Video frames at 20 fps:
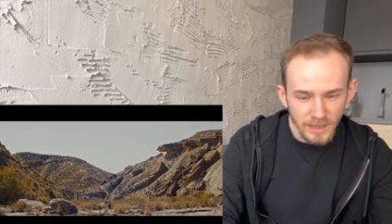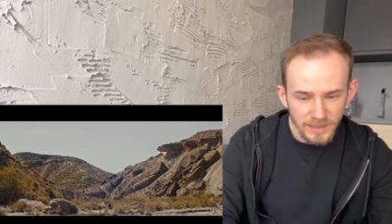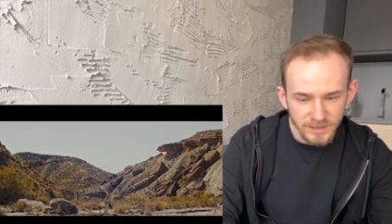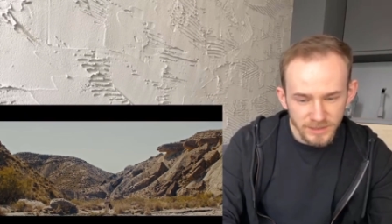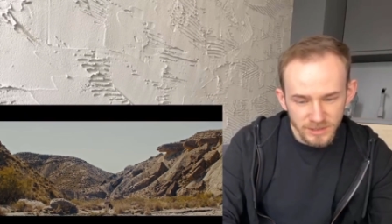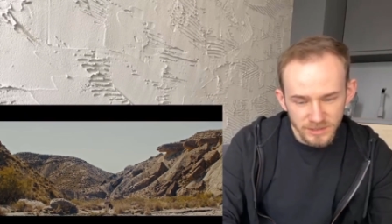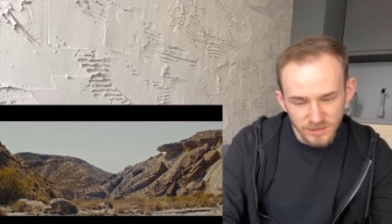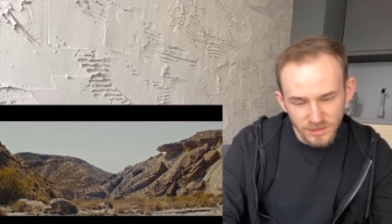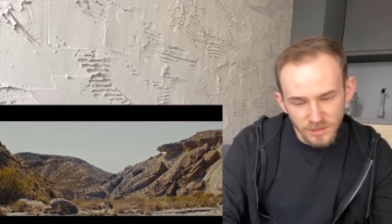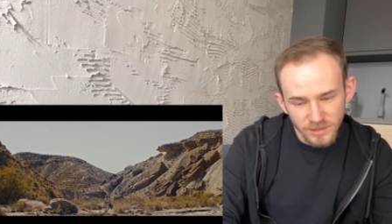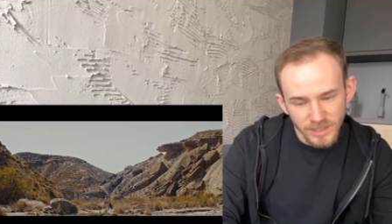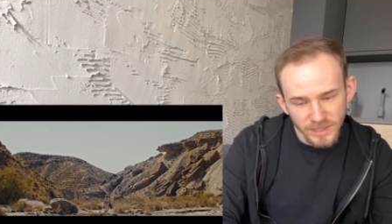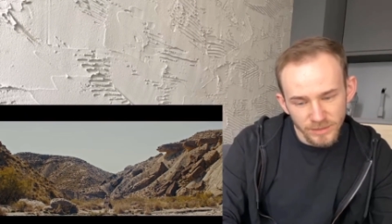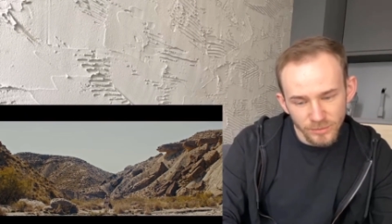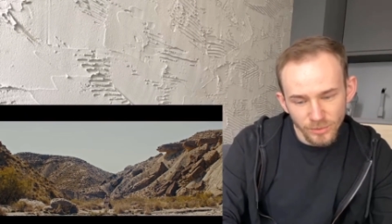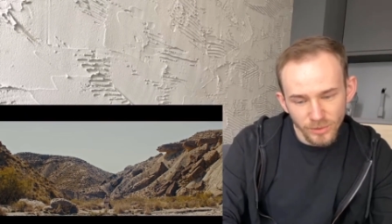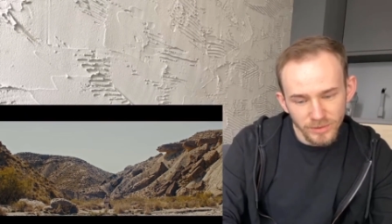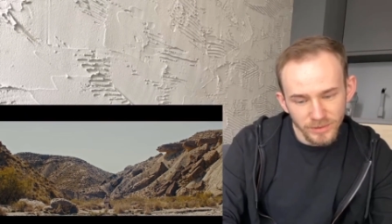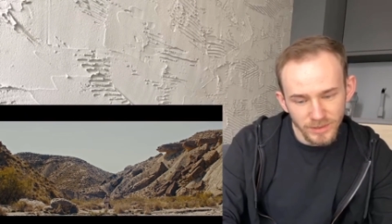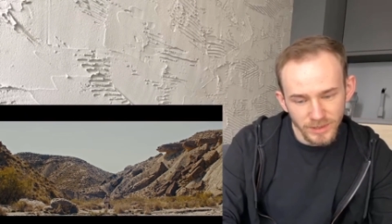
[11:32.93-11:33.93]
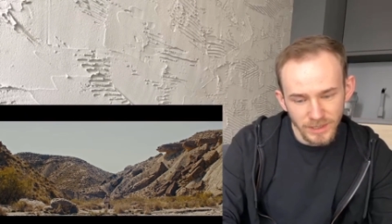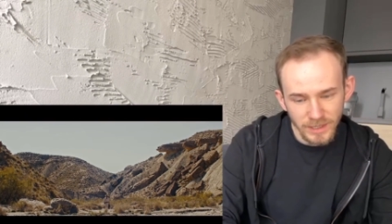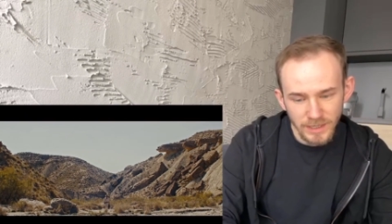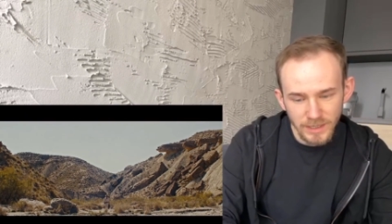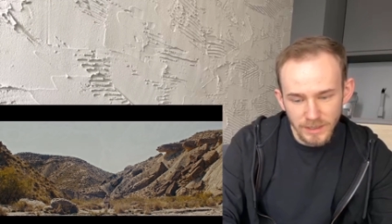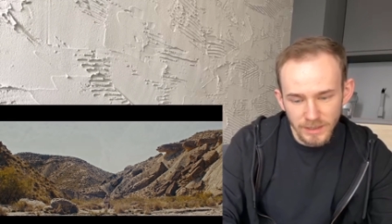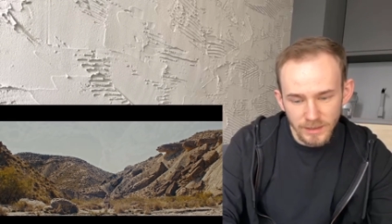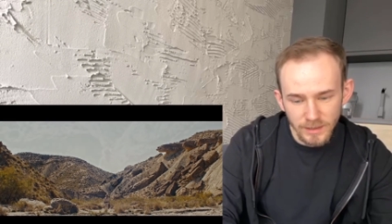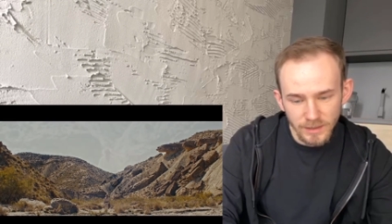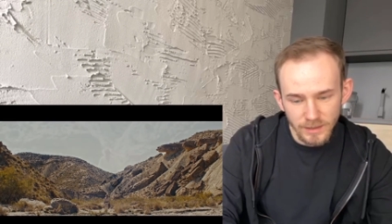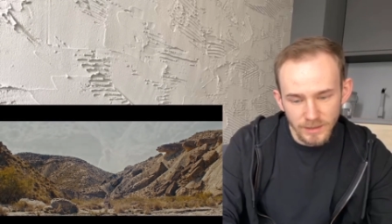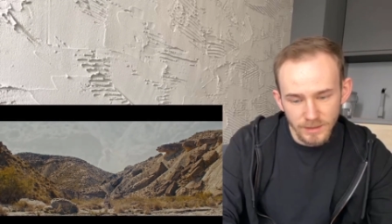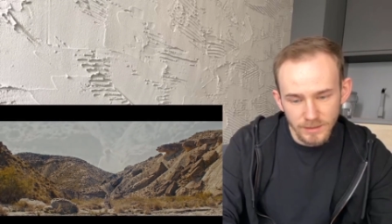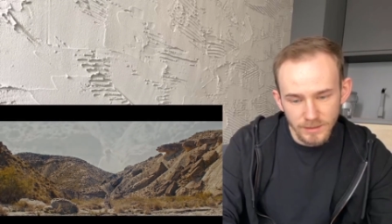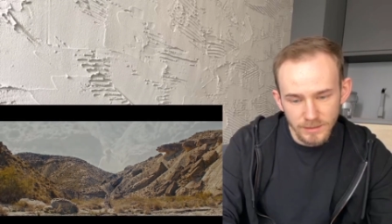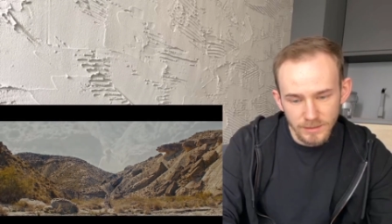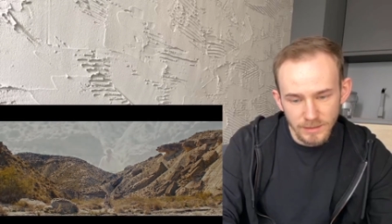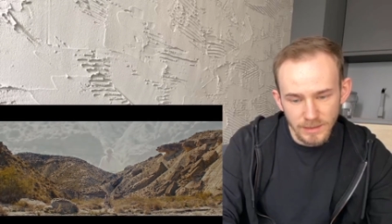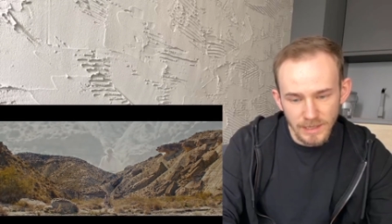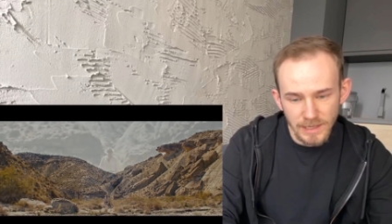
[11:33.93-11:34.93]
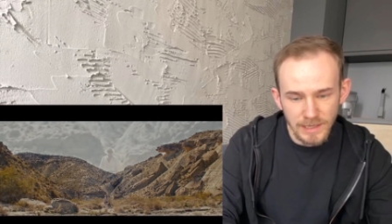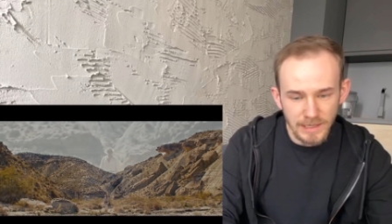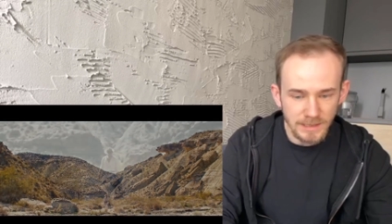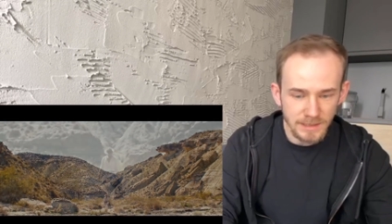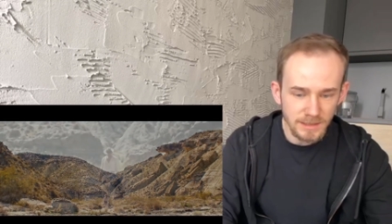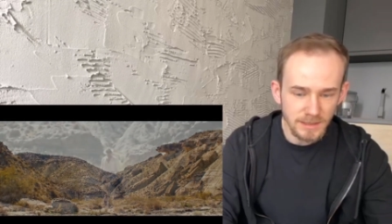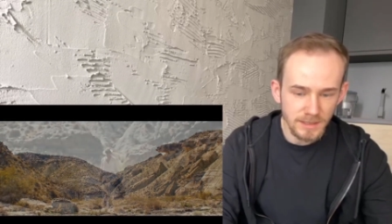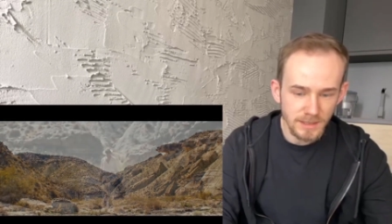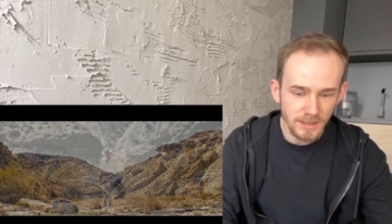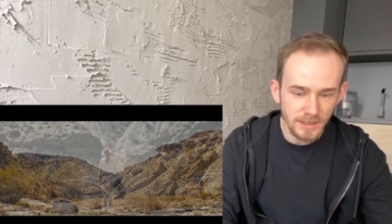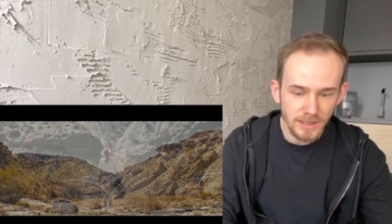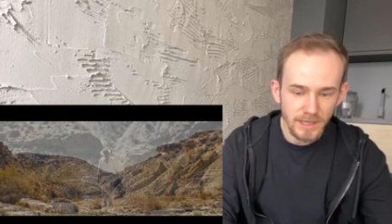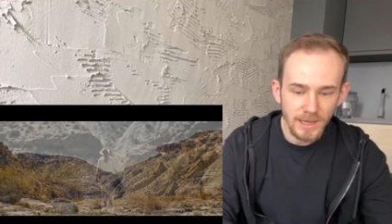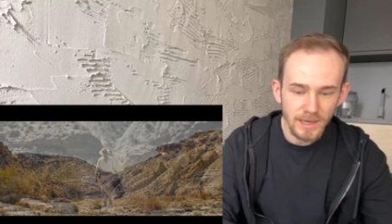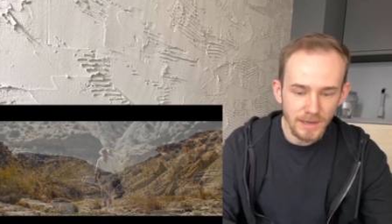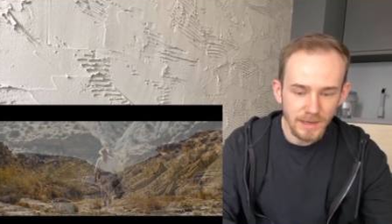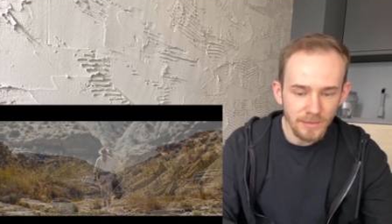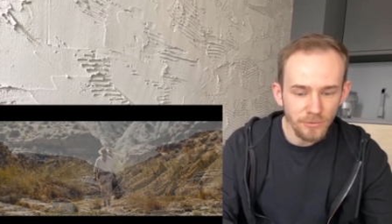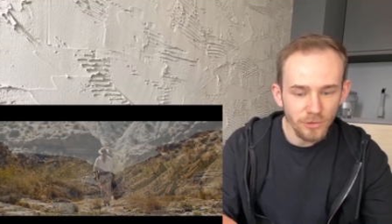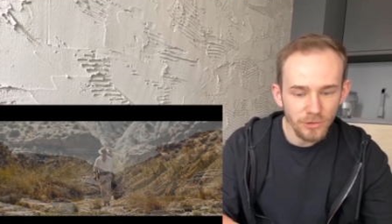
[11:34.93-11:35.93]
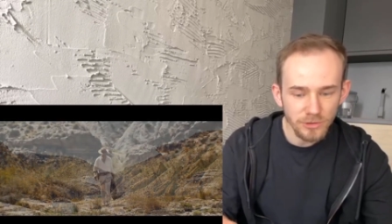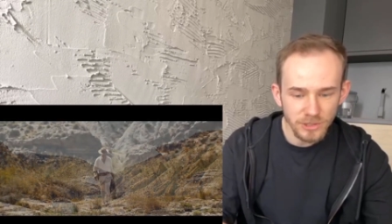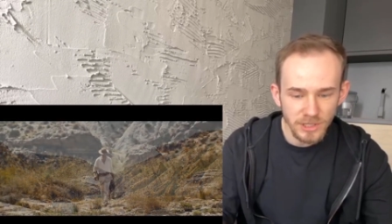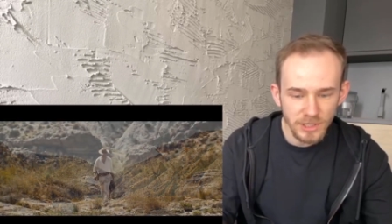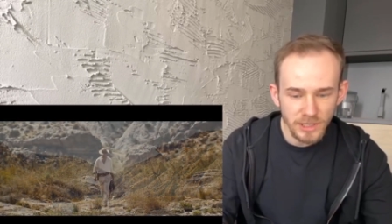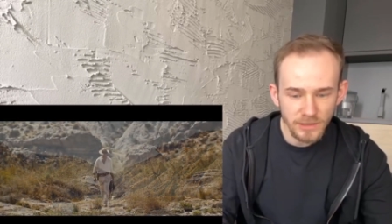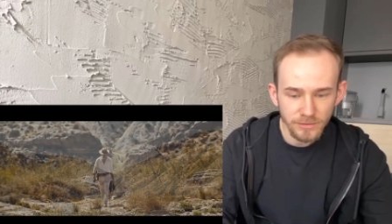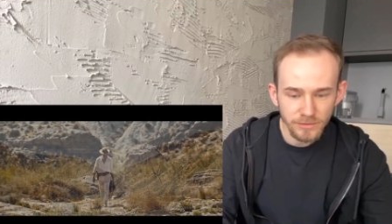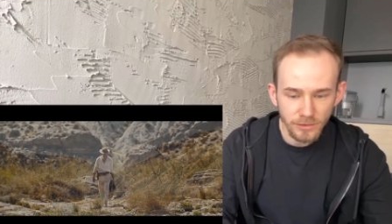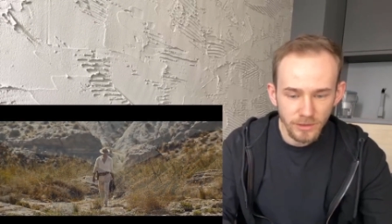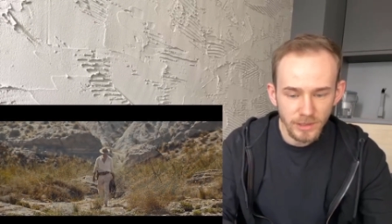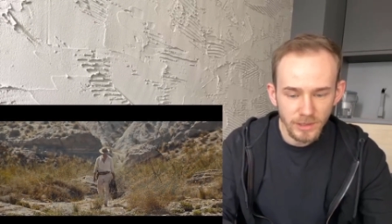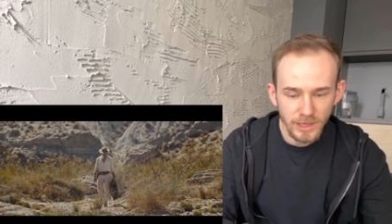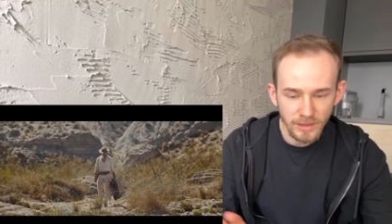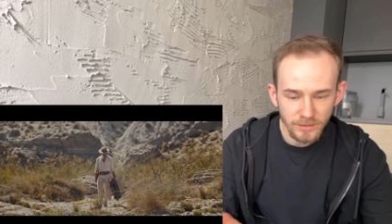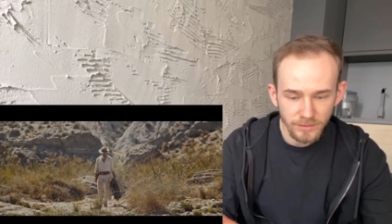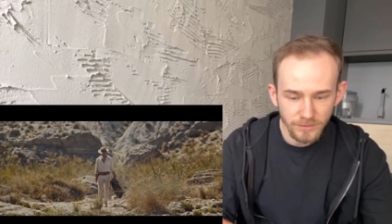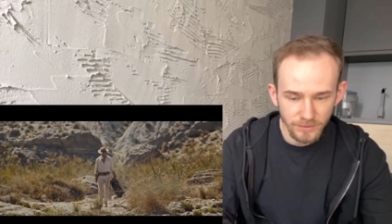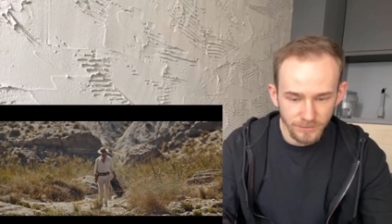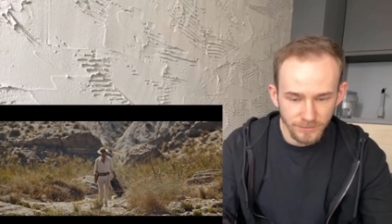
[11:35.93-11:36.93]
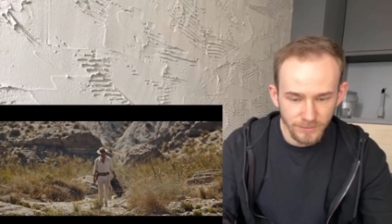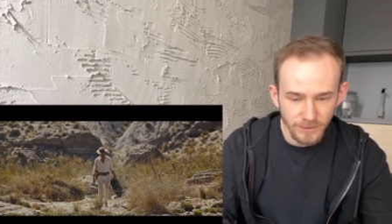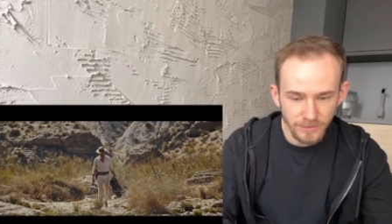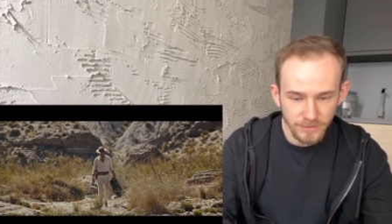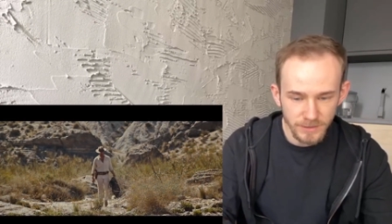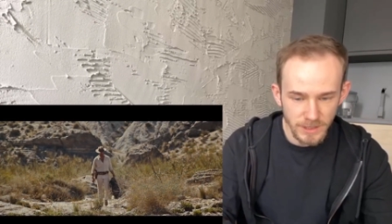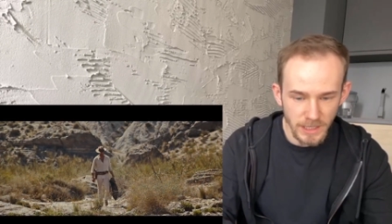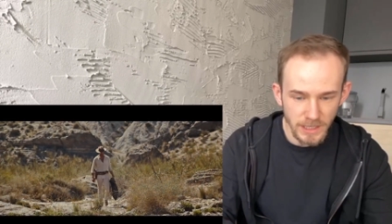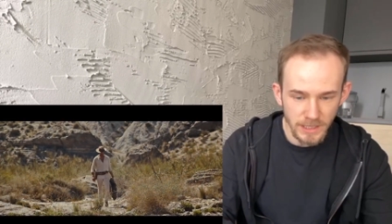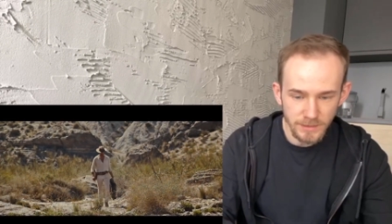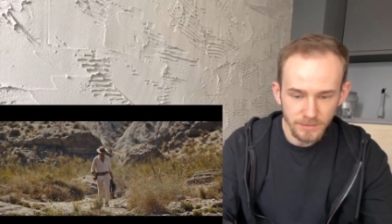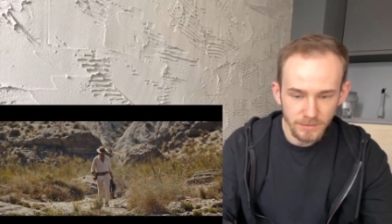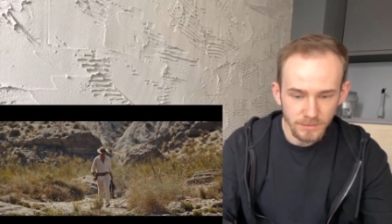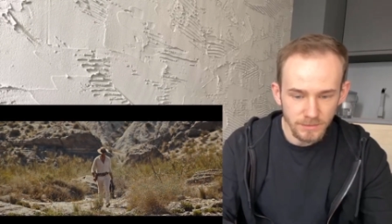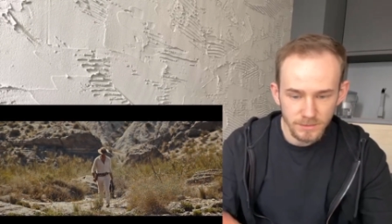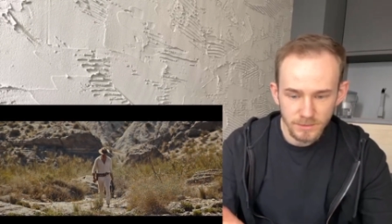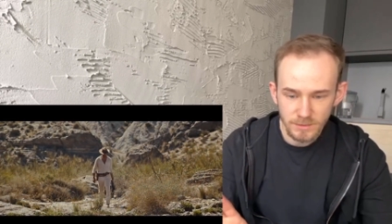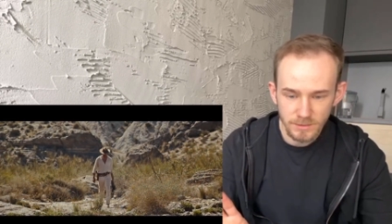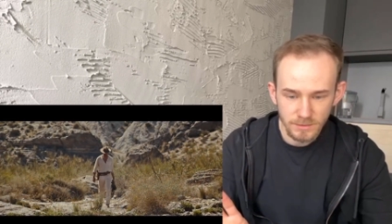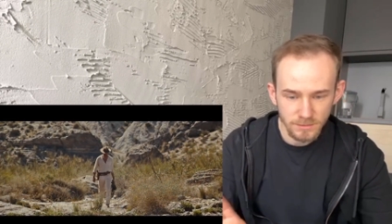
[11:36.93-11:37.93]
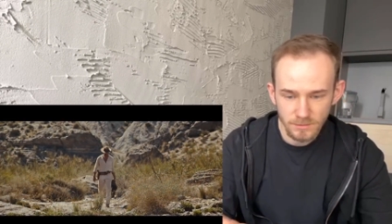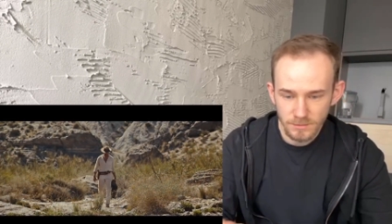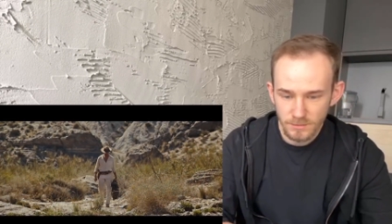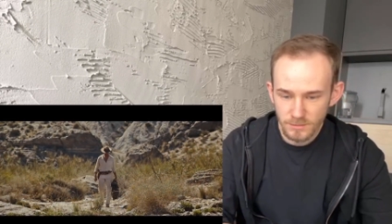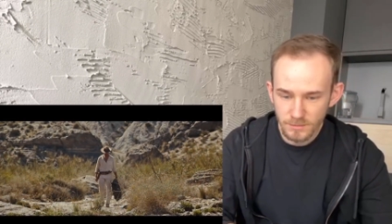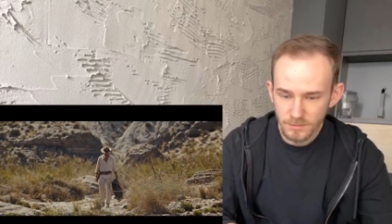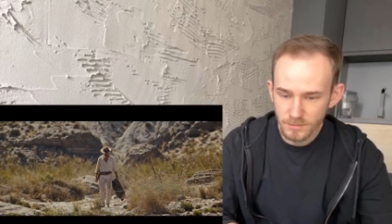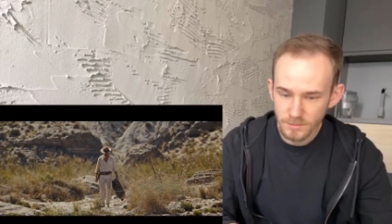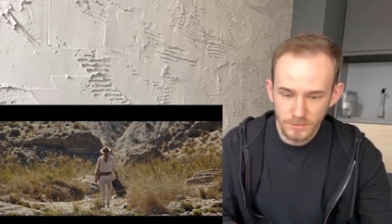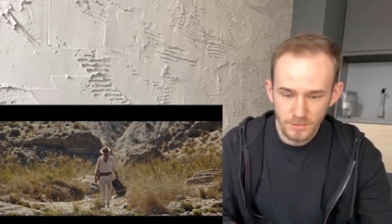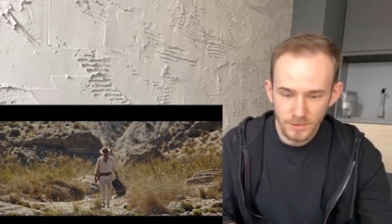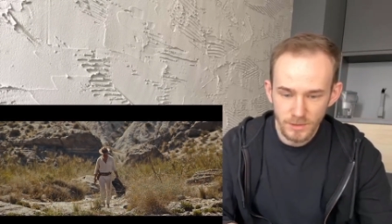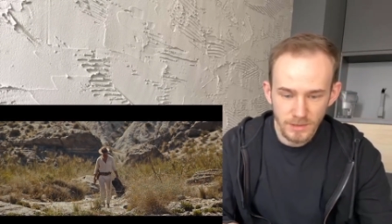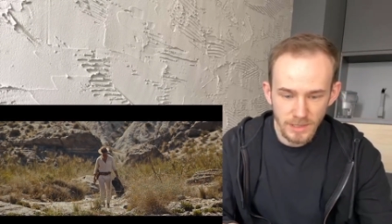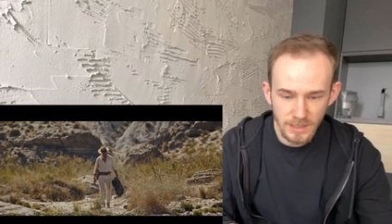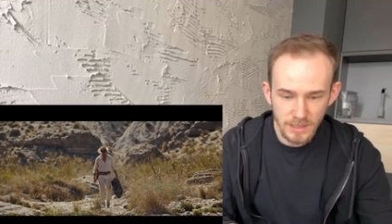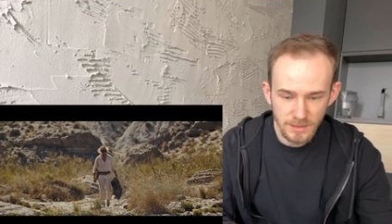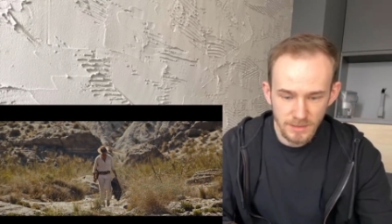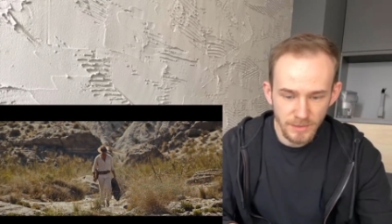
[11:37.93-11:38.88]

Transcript: just don't get one thing, and yeah, I'm watching it for like the fifth time. Don't ask me